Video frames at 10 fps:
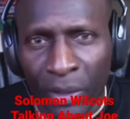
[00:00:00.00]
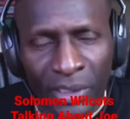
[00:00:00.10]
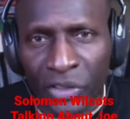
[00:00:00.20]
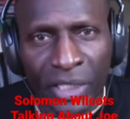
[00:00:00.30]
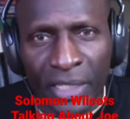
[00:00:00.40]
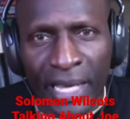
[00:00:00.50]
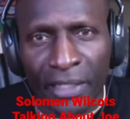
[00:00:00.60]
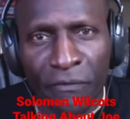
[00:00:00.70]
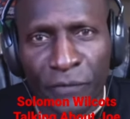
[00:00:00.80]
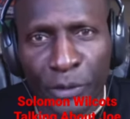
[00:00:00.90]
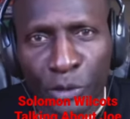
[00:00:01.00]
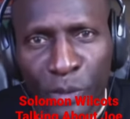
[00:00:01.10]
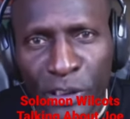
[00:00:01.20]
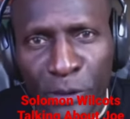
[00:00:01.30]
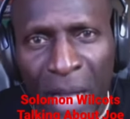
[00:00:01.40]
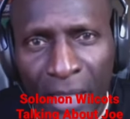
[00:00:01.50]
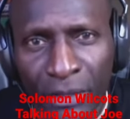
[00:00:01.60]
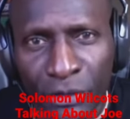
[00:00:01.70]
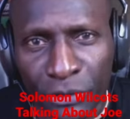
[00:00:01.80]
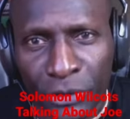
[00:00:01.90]
we only see that in first
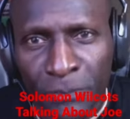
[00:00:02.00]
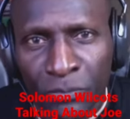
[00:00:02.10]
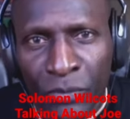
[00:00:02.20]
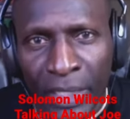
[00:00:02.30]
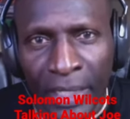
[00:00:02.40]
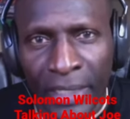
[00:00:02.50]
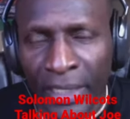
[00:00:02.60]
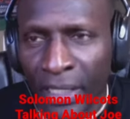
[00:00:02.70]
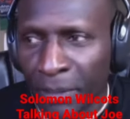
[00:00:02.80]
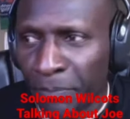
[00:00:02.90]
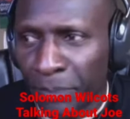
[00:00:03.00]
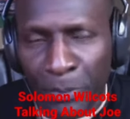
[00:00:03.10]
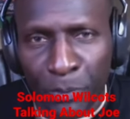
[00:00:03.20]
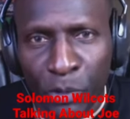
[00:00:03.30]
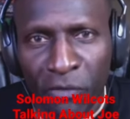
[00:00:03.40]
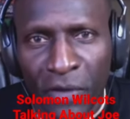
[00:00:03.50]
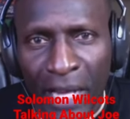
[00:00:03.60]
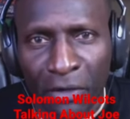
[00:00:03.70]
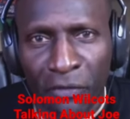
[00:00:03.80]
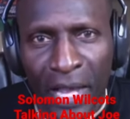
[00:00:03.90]
responders." And um, people who are
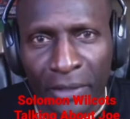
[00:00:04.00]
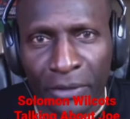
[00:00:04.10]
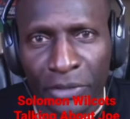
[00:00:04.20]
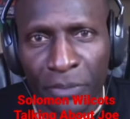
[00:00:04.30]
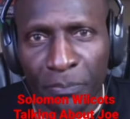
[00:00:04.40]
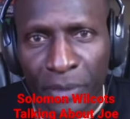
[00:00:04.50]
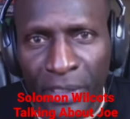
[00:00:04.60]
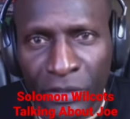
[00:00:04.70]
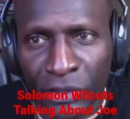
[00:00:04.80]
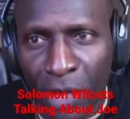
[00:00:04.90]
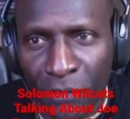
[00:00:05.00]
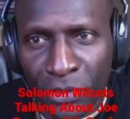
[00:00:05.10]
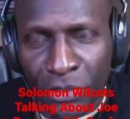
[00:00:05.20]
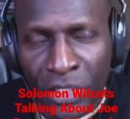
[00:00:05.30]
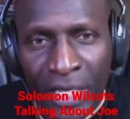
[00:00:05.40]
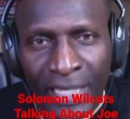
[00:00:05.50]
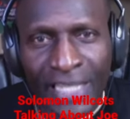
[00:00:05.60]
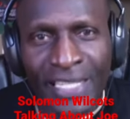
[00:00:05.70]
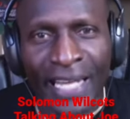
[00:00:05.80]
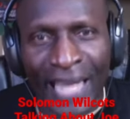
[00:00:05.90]
firefighters and police officers,
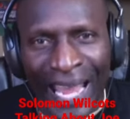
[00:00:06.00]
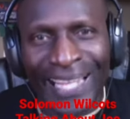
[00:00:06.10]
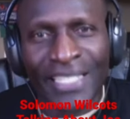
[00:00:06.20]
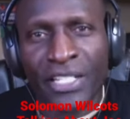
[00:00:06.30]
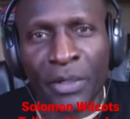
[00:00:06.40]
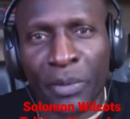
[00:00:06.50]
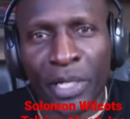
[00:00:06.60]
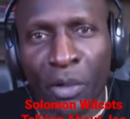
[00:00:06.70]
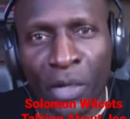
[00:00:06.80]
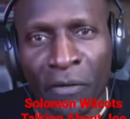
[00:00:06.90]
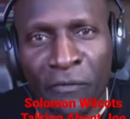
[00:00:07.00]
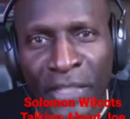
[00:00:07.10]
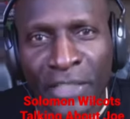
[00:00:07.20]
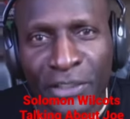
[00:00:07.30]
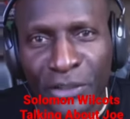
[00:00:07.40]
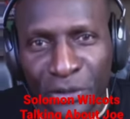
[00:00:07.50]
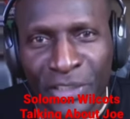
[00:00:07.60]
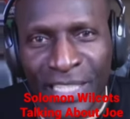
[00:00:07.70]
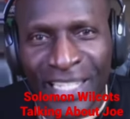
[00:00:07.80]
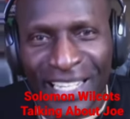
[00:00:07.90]
he said, and serial
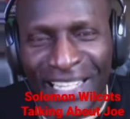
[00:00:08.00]
offenders.